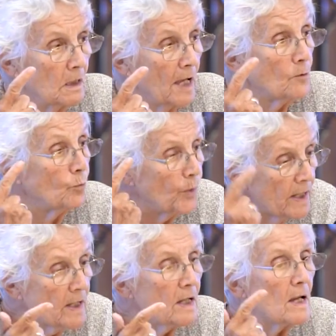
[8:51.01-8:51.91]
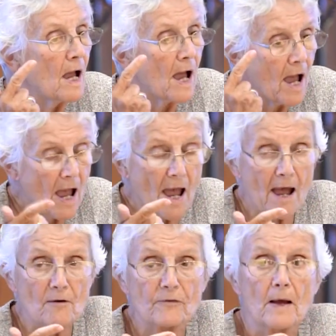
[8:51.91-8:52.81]
And we
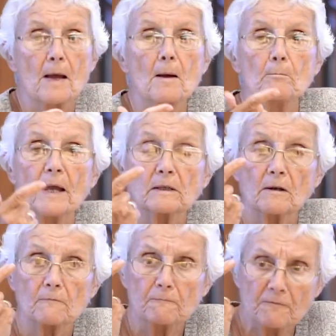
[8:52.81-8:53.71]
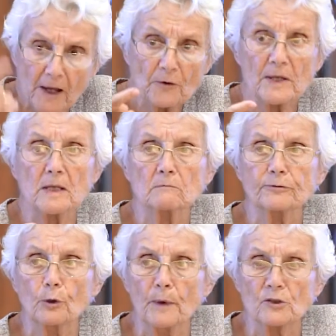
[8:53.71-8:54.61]
have been very
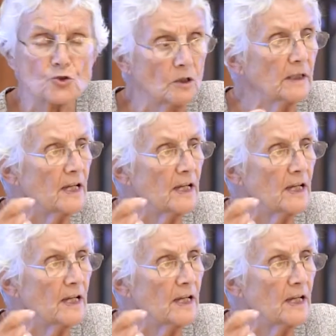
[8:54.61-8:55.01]
influential